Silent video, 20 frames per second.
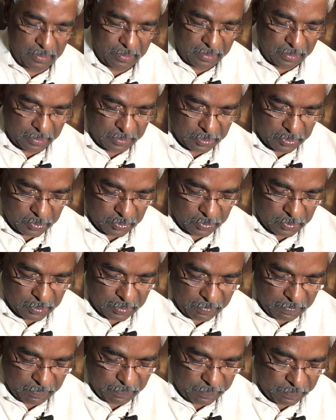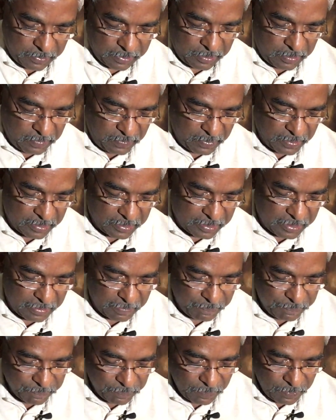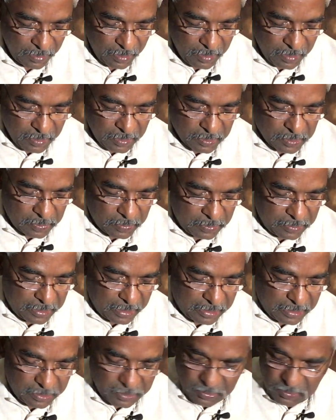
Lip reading: the score for the university. So that is